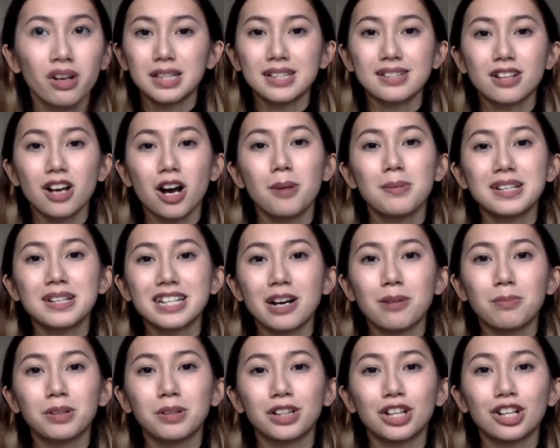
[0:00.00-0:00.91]
Please comment
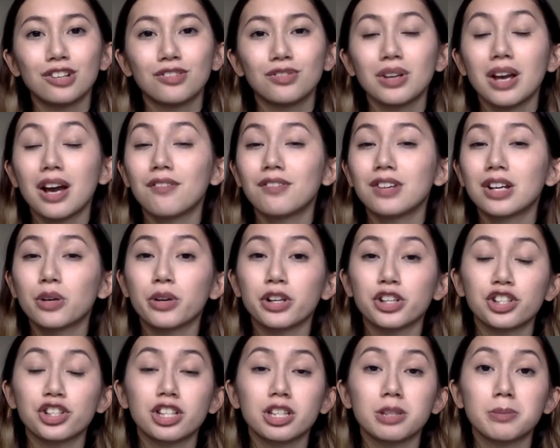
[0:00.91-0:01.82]
down below if you have any
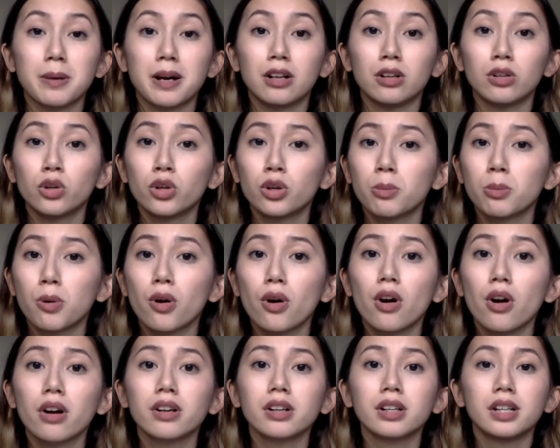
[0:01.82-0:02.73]
questions about
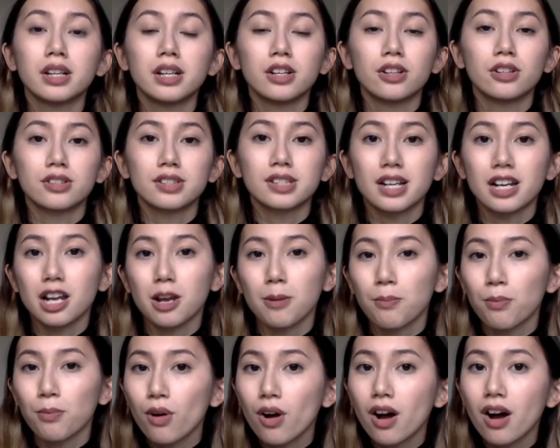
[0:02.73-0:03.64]
Lüneburg, study
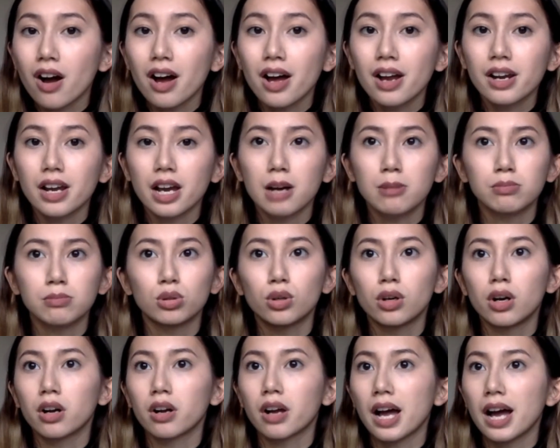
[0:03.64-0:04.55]
abroad,
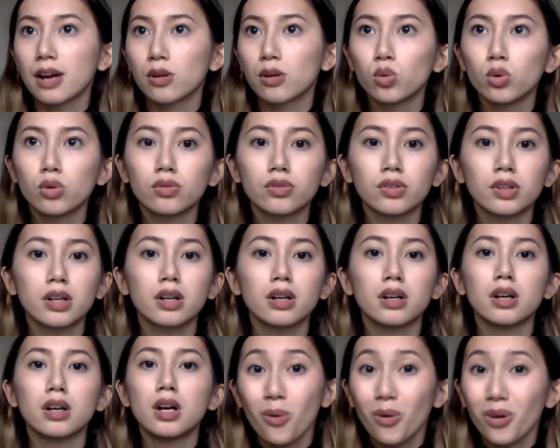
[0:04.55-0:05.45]
Hamburg, Hanover,
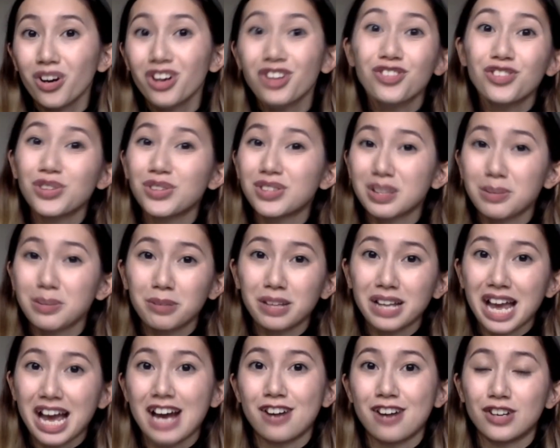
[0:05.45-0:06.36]
or if you simply
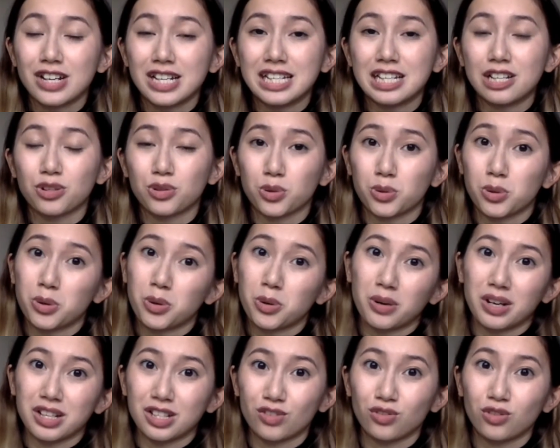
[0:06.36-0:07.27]
have ideas or
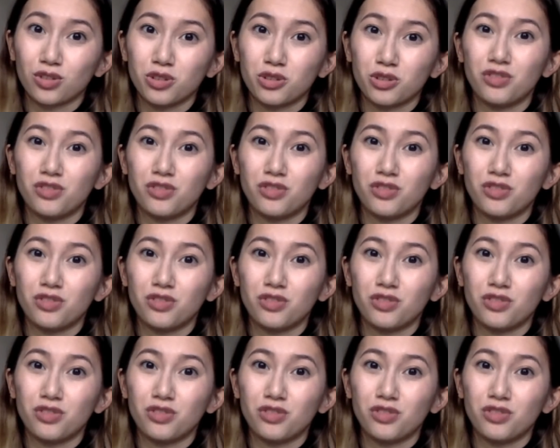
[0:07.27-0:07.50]
requests for new